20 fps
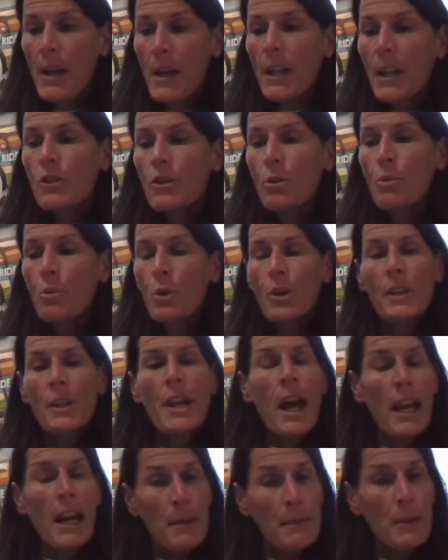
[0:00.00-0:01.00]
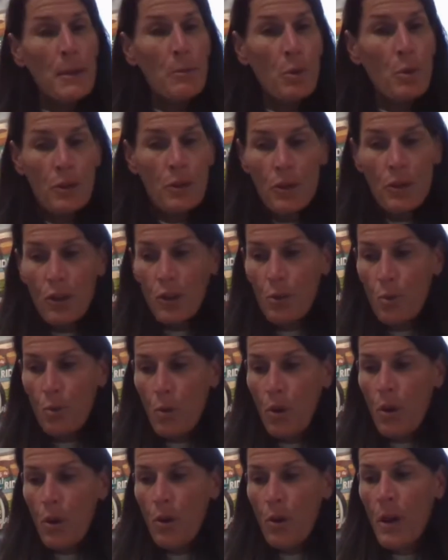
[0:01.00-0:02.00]
So we're an IB World
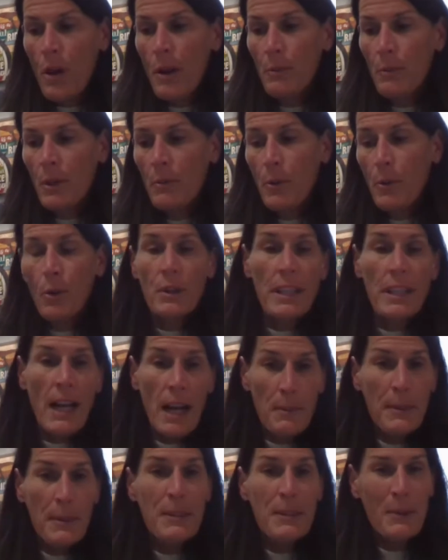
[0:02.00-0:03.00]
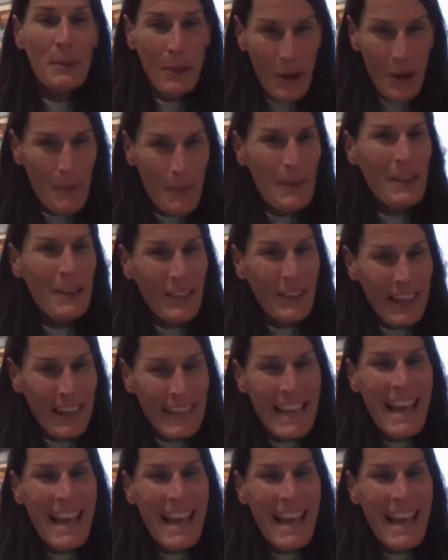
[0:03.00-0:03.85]
School with both the IB diploma, right,